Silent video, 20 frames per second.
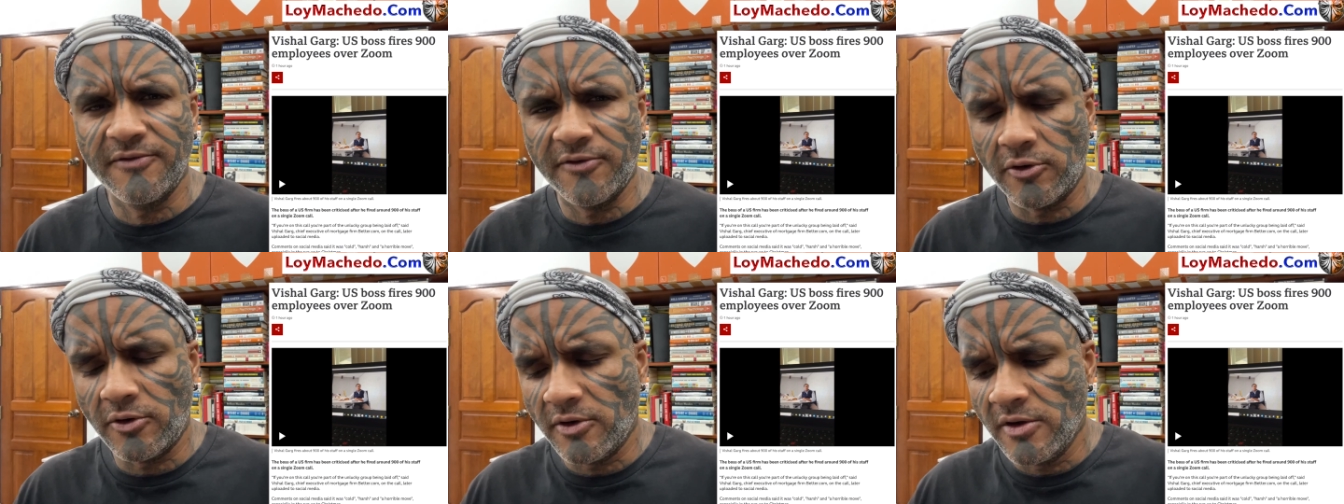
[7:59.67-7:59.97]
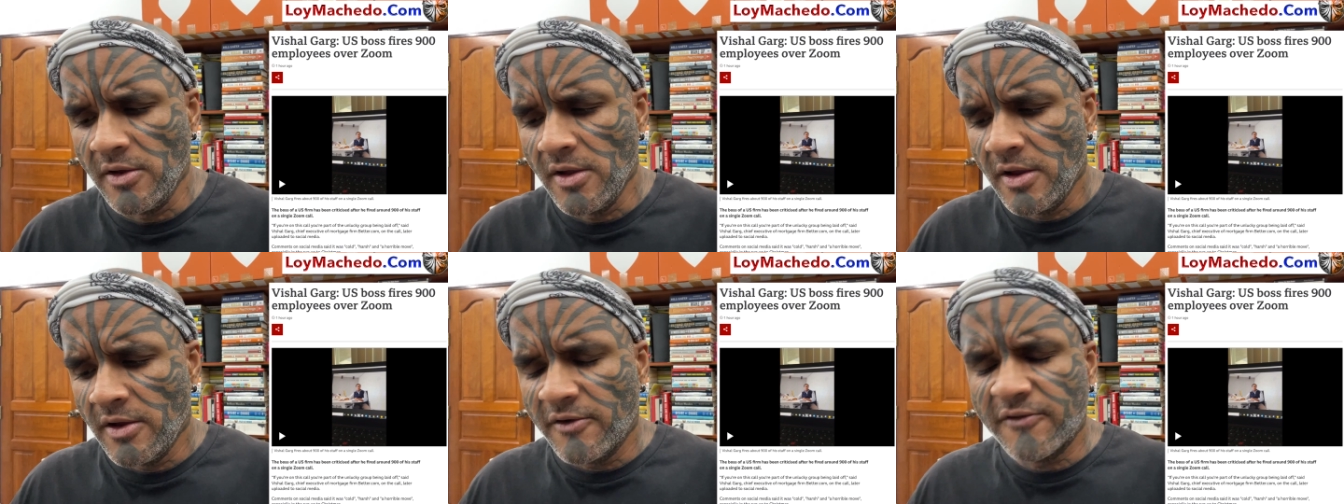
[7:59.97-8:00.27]

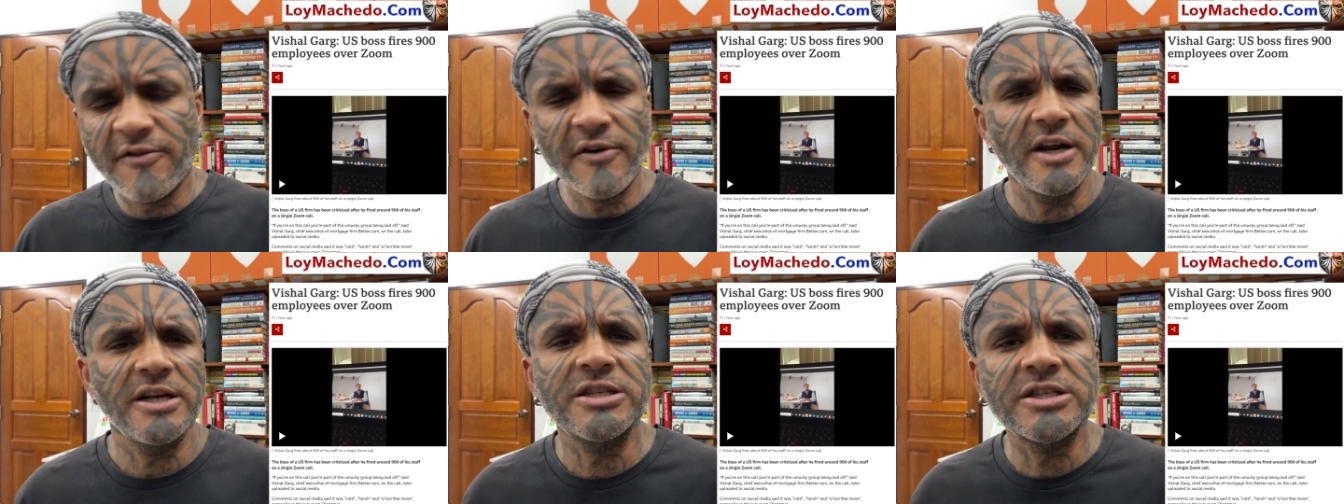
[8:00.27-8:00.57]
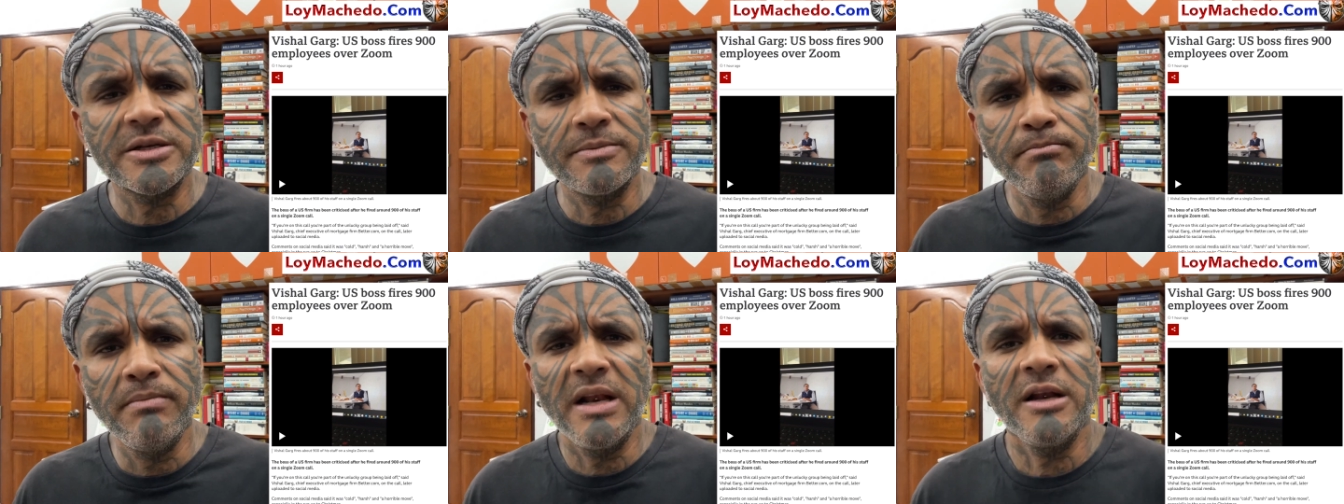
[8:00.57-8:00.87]
for
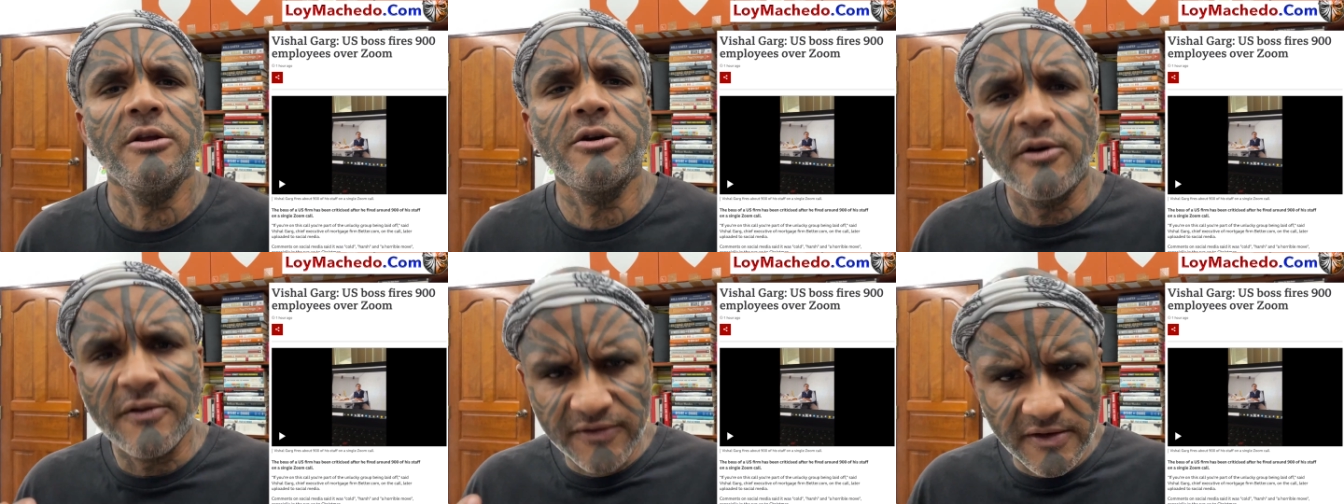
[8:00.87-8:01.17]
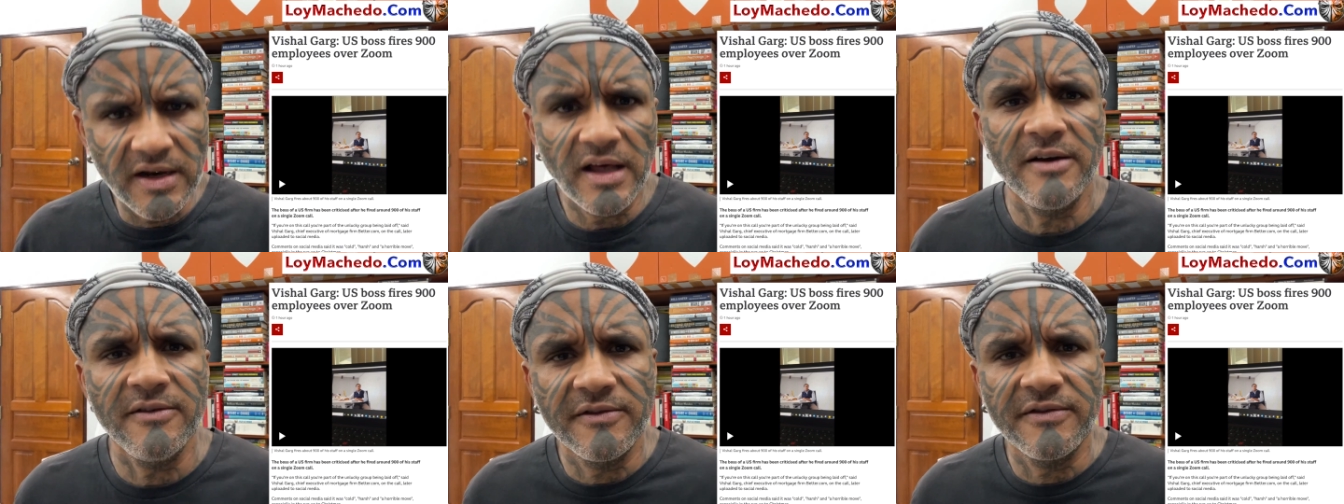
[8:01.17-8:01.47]
fresh milk of
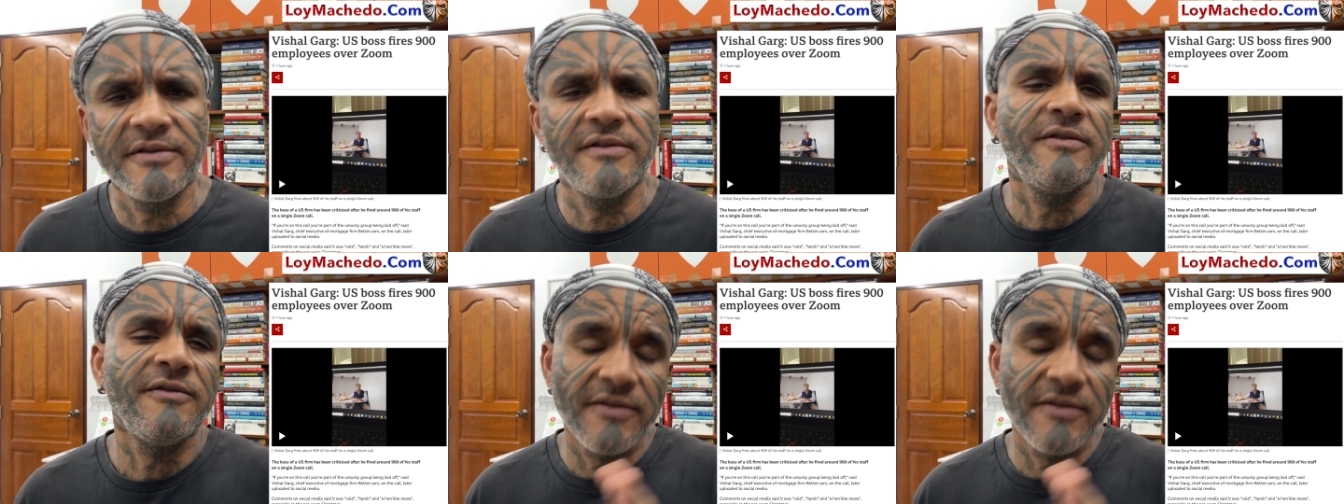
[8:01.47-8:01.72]
love,